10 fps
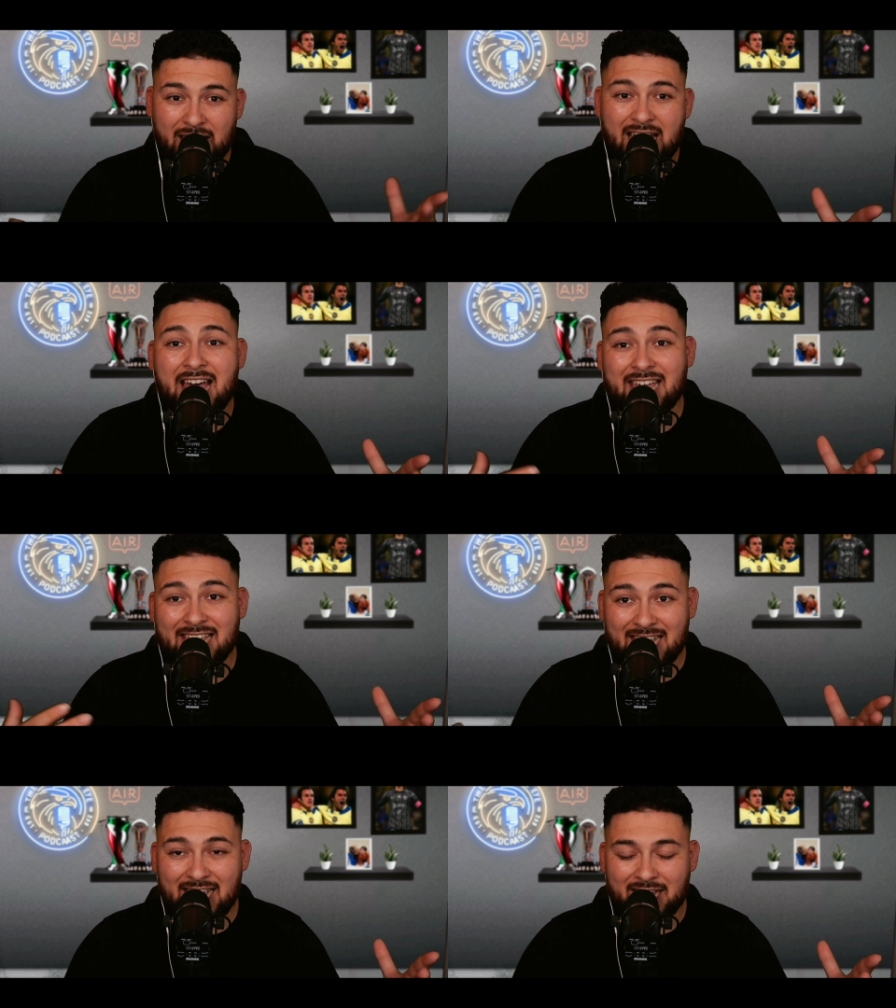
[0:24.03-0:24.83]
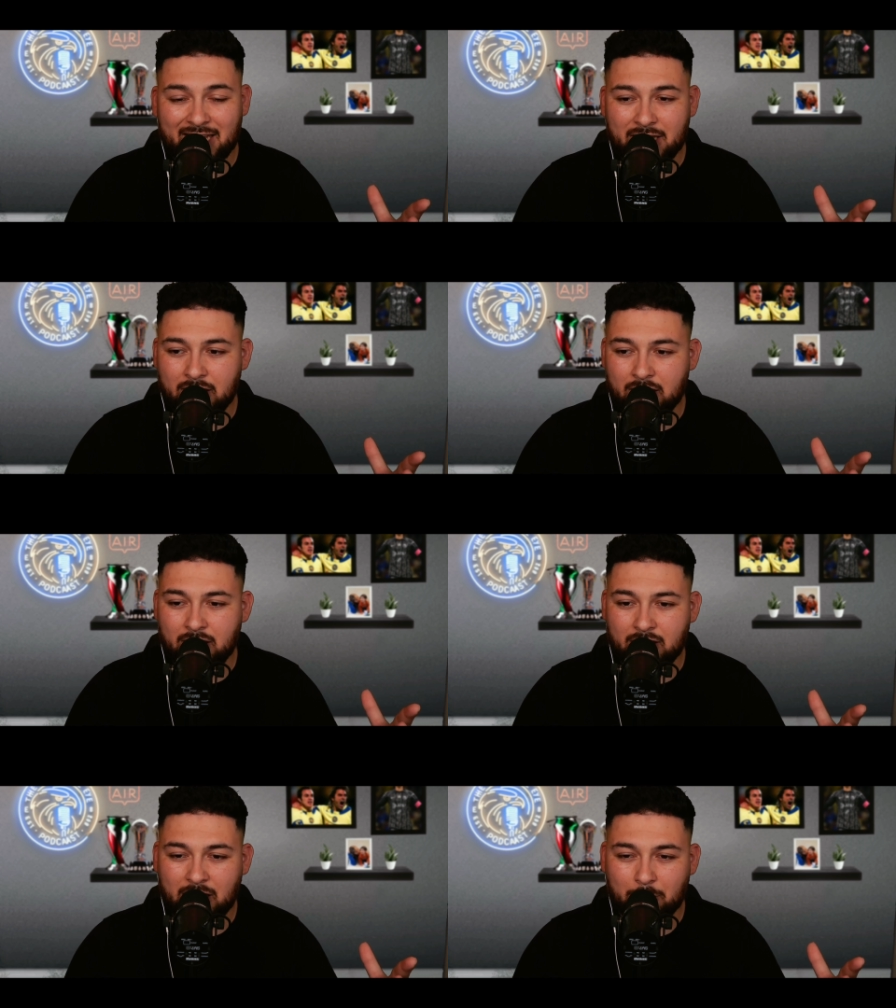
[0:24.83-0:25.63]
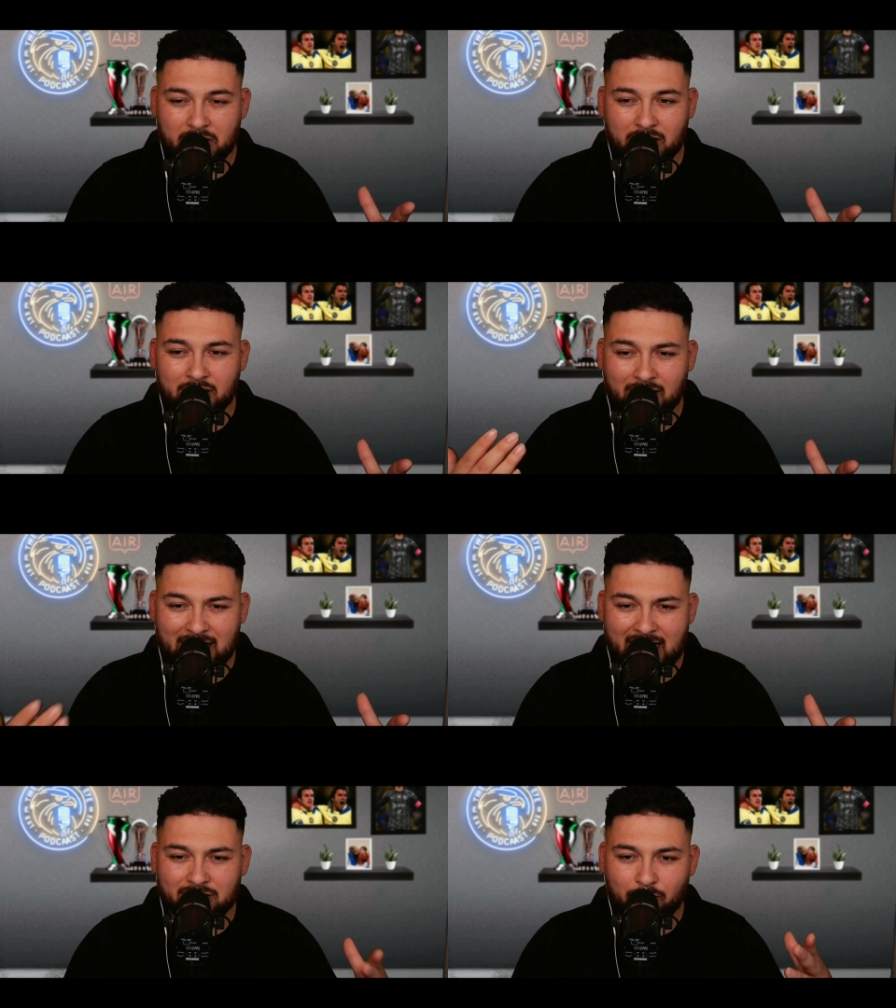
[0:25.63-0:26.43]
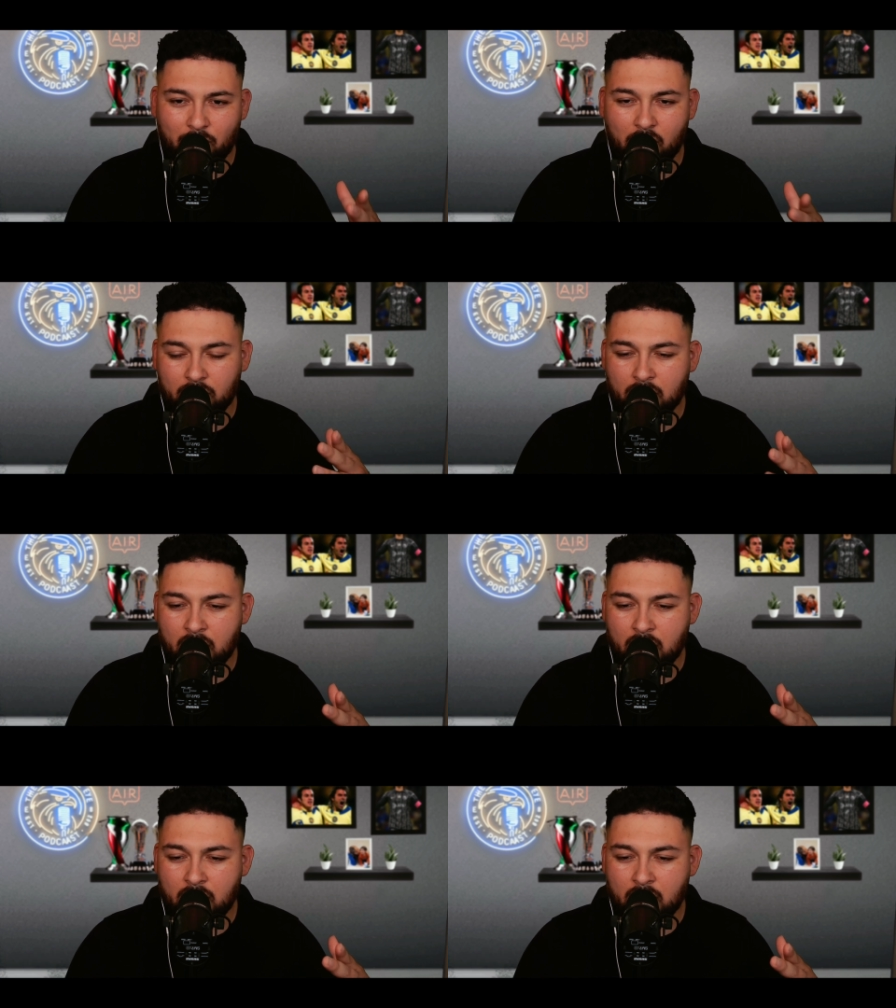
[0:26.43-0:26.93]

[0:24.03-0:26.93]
again, like we did in the last vlog.